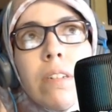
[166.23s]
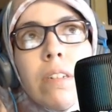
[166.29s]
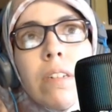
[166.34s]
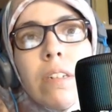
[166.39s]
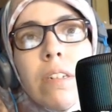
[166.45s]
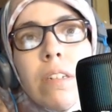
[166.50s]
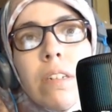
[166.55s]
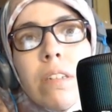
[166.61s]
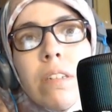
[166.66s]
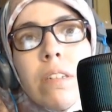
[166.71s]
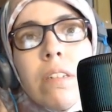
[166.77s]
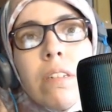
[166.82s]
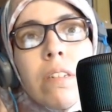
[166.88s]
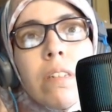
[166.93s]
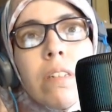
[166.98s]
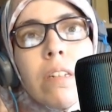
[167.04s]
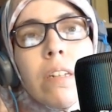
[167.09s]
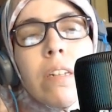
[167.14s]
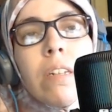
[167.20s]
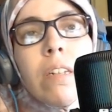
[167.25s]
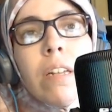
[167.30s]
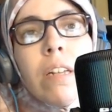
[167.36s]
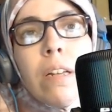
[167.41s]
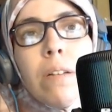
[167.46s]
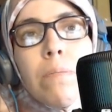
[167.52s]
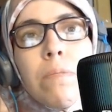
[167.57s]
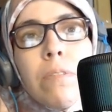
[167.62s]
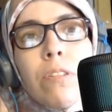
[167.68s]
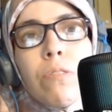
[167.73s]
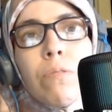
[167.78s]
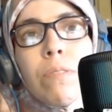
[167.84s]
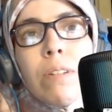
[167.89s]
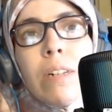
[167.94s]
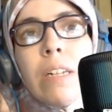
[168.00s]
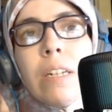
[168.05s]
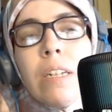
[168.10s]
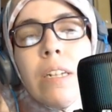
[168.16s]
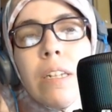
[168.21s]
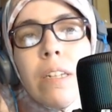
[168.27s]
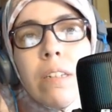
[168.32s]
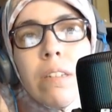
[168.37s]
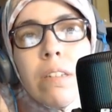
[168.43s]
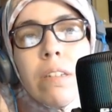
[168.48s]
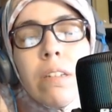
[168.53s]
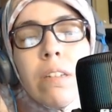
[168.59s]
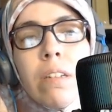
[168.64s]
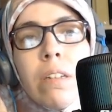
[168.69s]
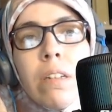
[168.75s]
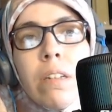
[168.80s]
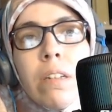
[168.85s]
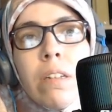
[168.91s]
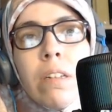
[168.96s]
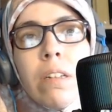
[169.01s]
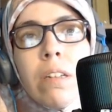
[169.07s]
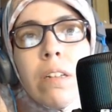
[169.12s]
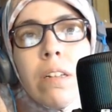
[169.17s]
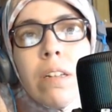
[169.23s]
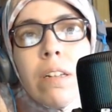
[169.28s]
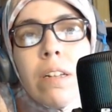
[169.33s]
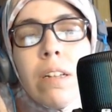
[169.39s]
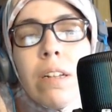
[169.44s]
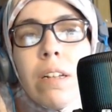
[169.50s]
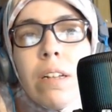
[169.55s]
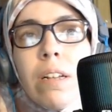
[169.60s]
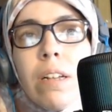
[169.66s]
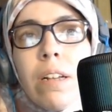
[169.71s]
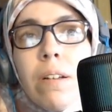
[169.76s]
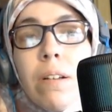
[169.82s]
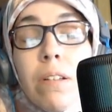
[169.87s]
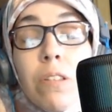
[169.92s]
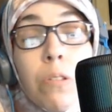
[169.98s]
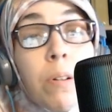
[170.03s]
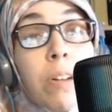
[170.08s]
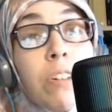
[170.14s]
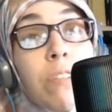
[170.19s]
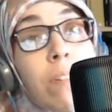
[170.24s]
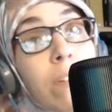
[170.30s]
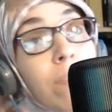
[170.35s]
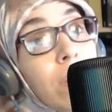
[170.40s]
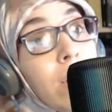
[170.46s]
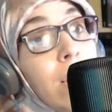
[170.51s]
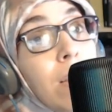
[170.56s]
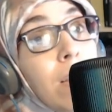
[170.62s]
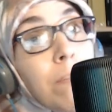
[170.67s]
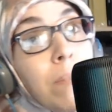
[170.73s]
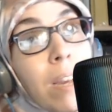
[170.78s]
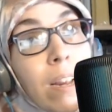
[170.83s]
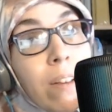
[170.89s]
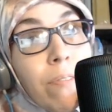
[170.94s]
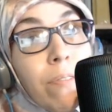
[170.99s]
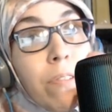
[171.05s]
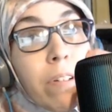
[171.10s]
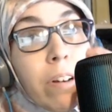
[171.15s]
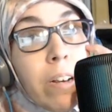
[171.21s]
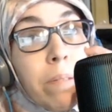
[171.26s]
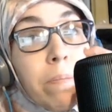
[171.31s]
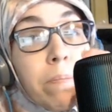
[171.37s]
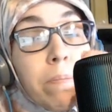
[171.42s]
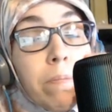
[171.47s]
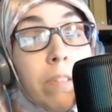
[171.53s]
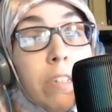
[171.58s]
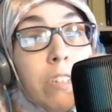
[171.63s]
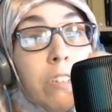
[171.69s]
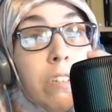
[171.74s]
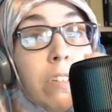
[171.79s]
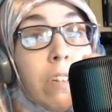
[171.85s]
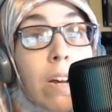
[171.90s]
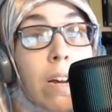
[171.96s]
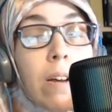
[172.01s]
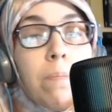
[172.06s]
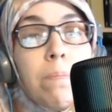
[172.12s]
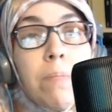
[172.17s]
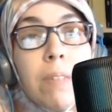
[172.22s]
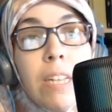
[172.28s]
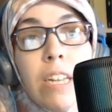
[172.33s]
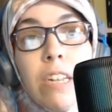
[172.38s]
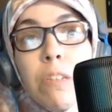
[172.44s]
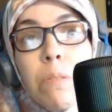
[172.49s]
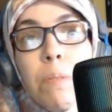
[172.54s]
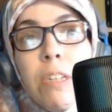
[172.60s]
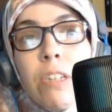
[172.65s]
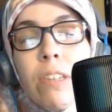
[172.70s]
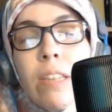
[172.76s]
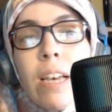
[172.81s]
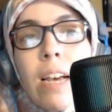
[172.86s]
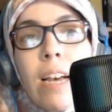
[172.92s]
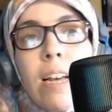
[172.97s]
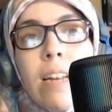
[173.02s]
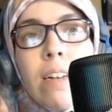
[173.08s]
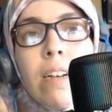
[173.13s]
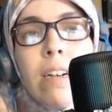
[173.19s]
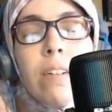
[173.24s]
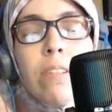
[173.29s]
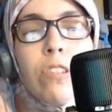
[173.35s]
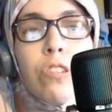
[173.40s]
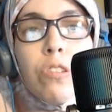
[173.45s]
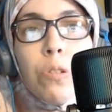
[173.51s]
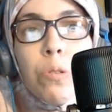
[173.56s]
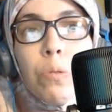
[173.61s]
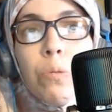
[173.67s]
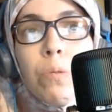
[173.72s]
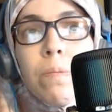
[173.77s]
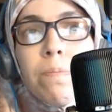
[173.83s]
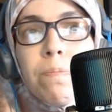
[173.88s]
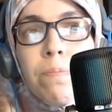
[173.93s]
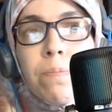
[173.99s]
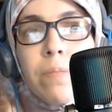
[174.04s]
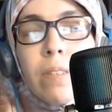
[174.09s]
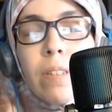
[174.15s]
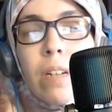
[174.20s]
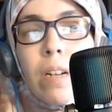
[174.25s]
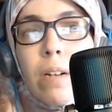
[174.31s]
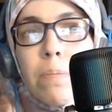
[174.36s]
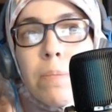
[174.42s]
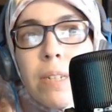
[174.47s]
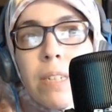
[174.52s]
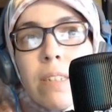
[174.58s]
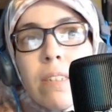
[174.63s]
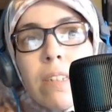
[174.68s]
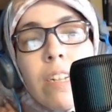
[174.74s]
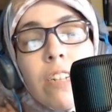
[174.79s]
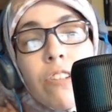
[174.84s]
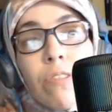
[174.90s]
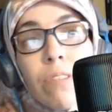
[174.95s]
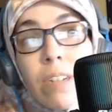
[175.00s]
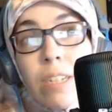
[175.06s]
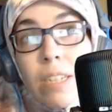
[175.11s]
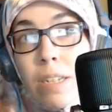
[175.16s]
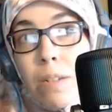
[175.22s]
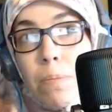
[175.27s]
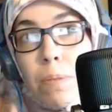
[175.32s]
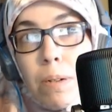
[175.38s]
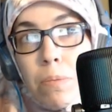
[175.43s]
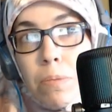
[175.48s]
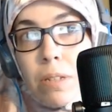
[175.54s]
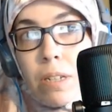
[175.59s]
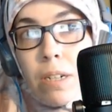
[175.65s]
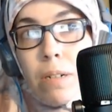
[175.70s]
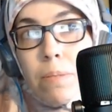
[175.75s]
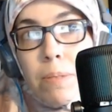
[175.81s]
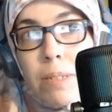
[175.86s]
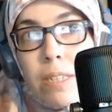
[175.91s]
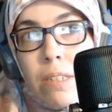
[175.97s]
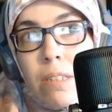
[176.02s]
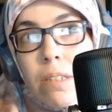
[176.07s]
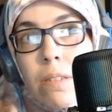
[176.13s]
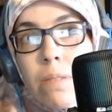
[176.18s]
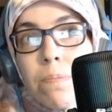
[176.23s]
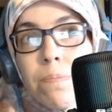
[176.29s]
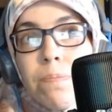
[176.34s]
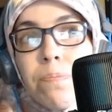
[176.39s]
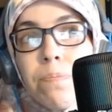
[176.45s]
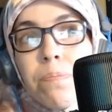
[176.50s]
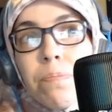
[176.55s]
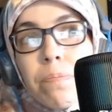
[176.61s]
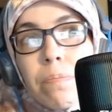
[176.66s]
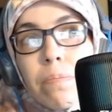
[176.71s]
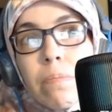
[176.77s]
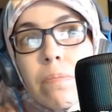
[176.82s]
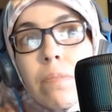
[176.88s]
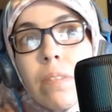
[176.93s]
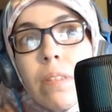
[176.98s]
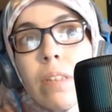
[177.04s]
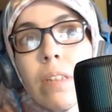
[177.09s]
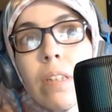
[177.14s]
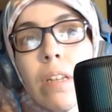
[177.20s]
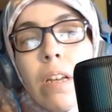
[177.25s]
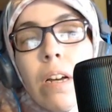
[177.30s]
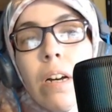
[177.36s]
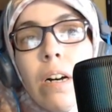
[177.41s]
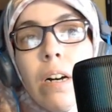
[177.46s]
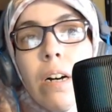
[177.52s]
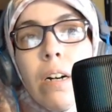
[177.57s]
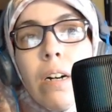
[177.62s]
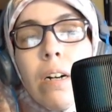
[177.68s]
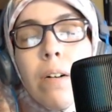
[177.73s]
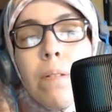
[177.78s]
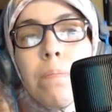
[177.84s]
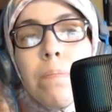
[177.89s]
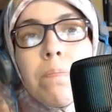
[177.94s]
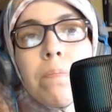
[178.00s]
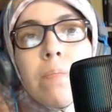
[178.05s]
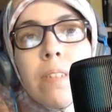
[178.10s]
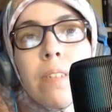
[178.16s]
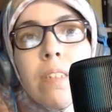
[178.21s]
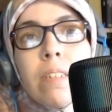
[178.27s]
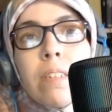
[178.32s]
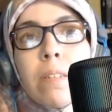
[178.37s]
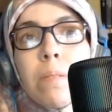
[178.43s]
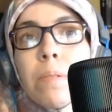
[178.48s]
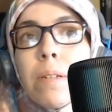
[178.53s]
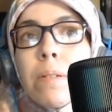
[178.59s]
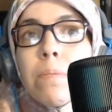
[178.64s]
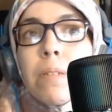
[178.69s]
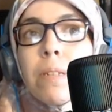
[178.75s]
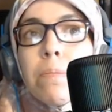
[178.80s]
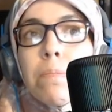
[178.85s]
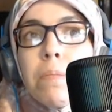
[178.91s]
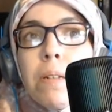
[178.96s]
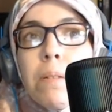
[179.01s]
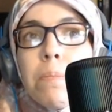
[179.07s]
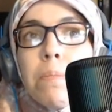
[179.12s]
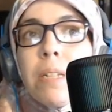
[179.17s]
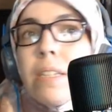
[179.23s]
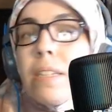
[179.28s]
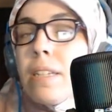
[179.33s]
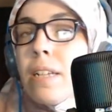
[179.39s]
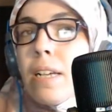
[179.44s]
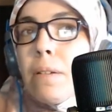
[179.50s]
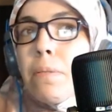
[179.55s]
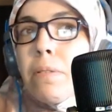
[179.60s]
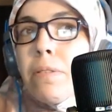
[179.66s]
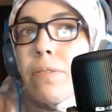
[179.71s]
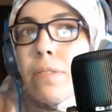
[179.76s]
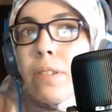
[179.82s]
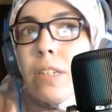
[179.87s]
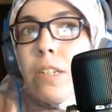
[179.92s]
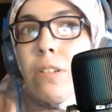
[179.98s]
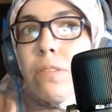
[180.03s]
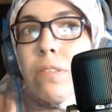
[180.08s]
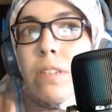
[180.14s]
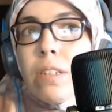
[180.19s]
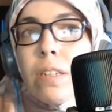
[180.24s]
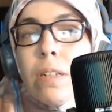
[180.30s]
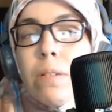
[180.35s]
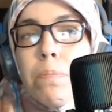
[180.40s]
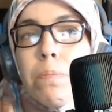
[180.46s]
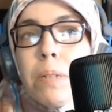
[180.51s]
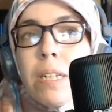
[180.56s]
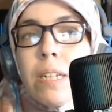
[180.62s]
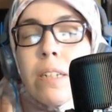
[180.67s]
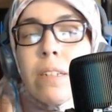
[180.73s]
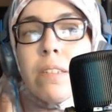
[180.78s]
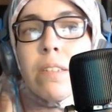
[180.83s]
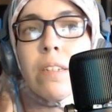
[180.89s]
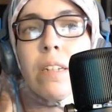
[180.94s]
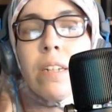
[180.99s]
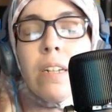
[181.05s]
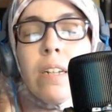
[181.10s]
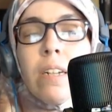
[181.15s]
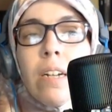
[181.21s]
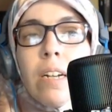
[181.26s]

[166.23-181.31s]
since the game was released. Though I do have the game guide for it, which leads me to that. So, comments. I try to keep up with comments. Sometimes it may be a day before I notice them because I